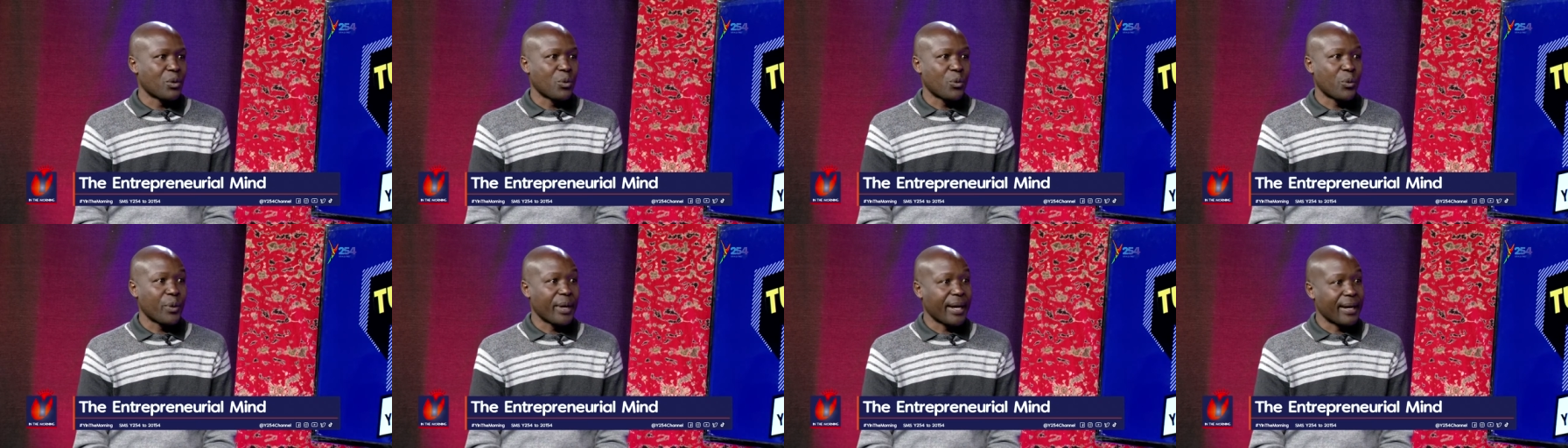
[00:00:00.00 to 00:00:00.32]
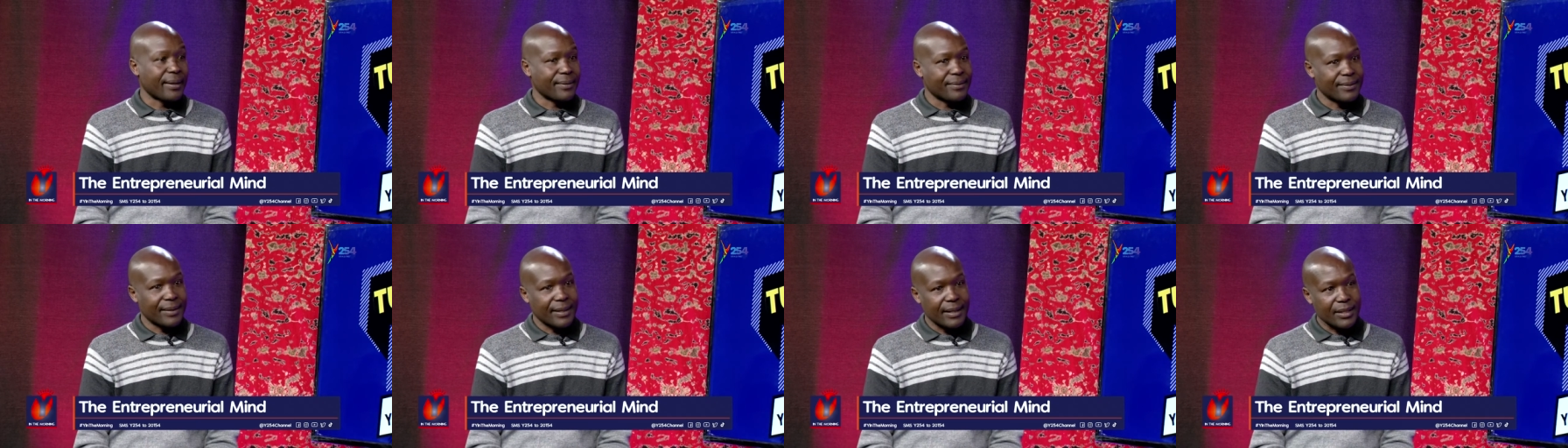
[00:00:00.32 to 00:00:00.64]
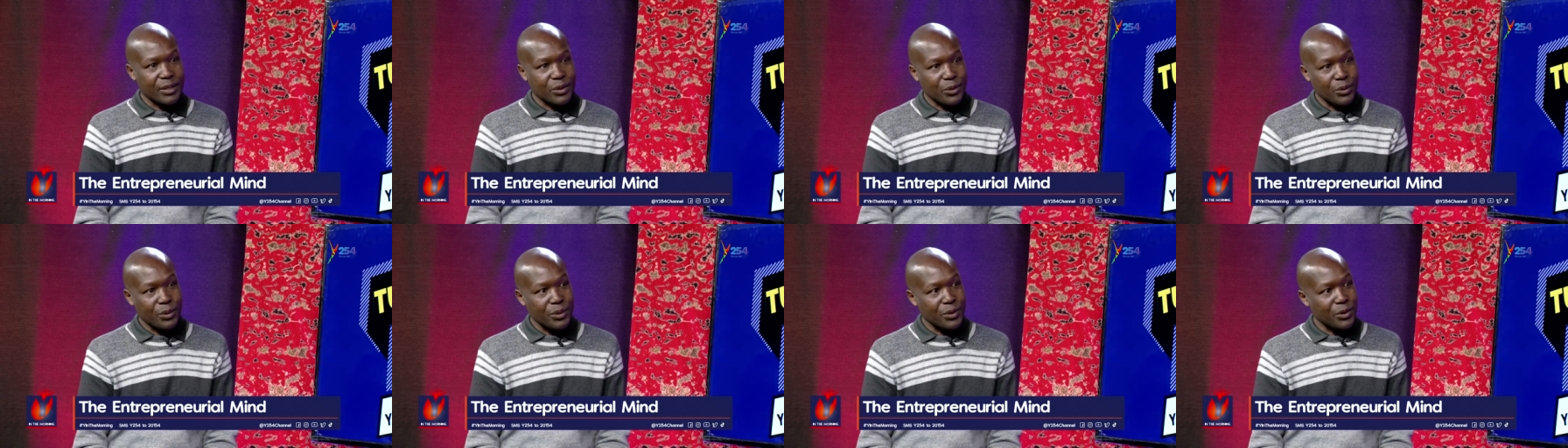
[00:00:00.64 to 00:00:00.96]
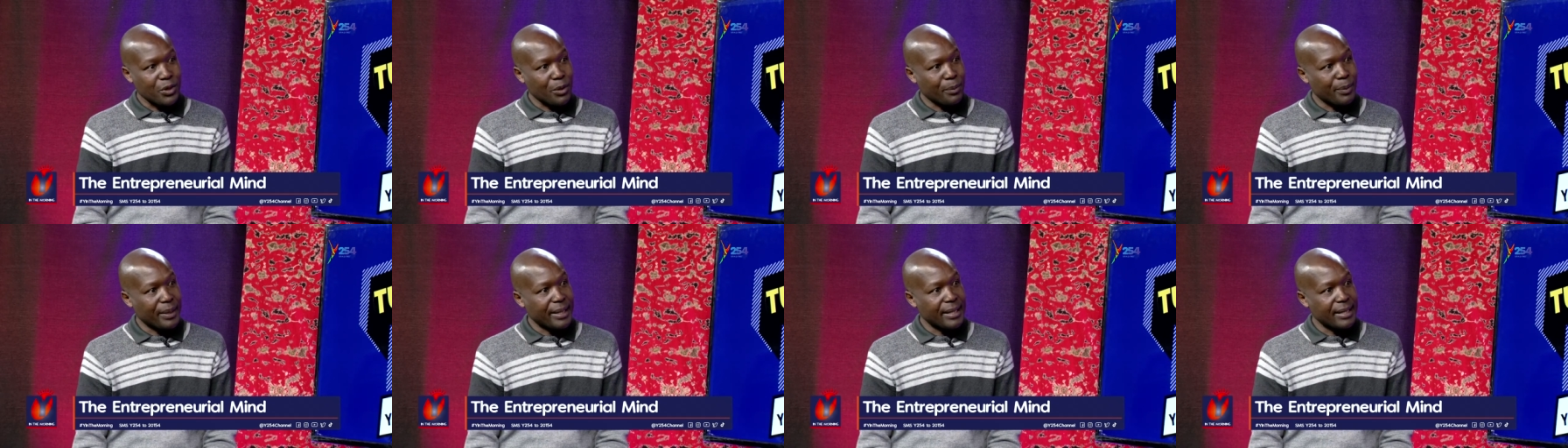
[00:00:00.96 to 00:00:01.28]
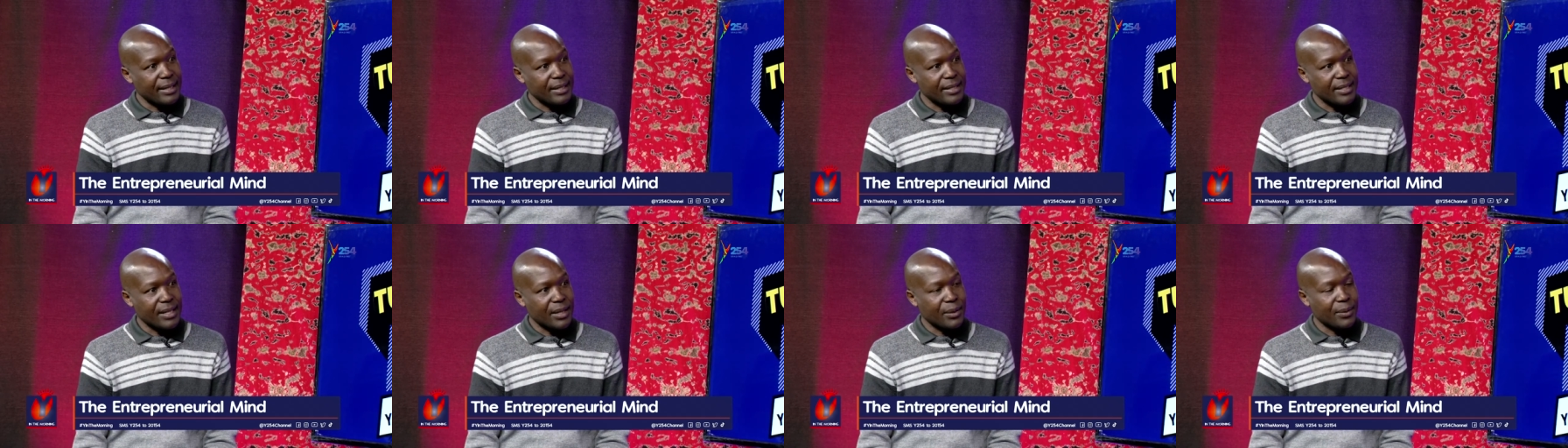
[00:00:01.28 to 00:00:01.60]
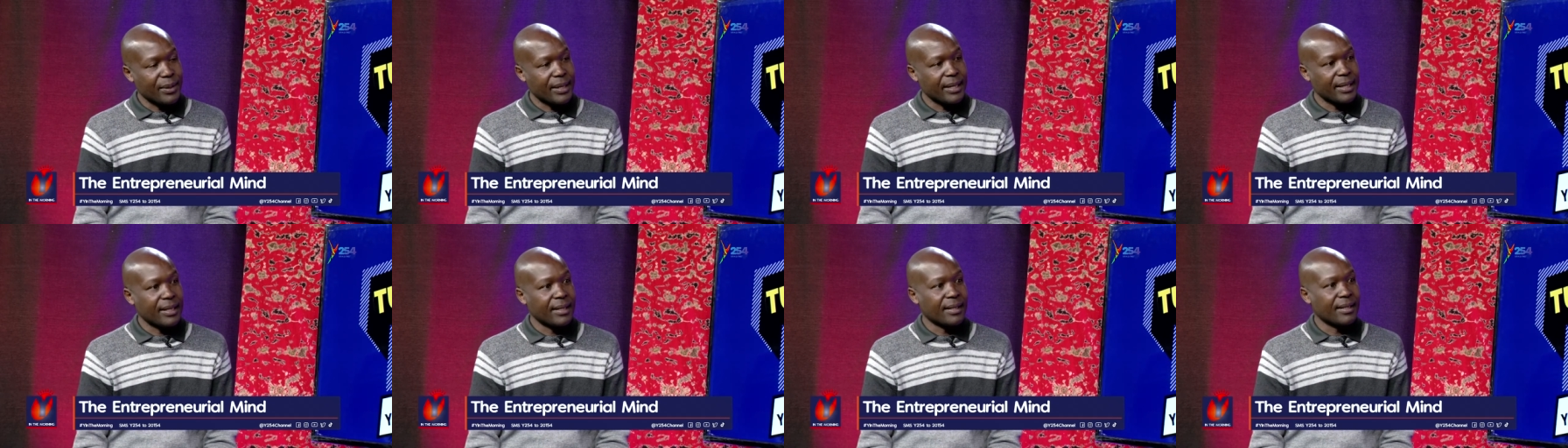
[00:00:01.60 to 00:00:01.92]
We have uh, schools opening in
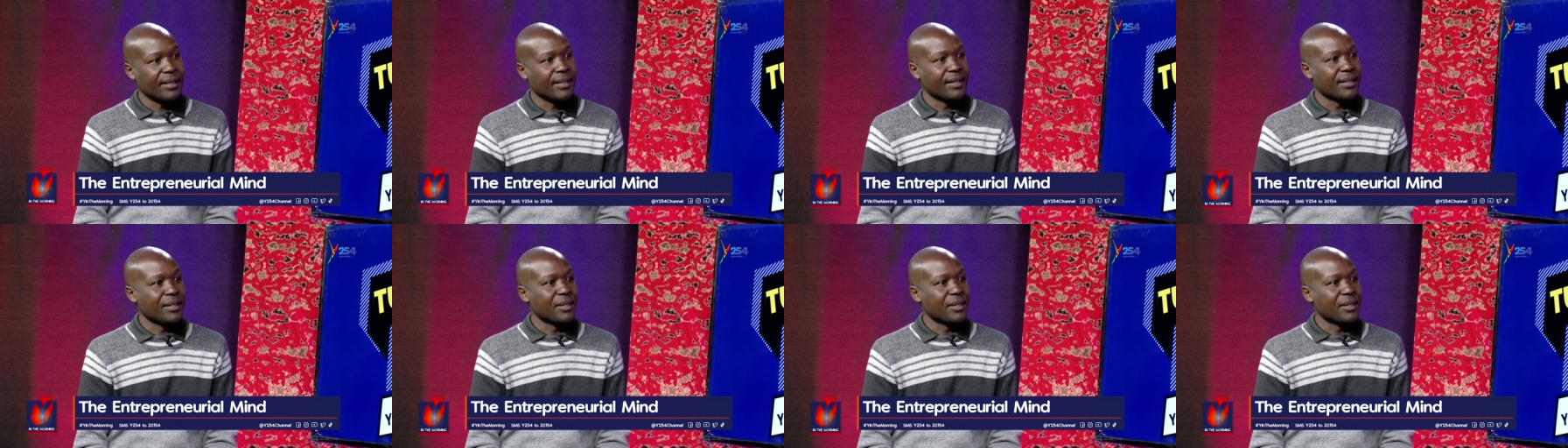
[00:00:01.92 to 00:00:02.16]
January.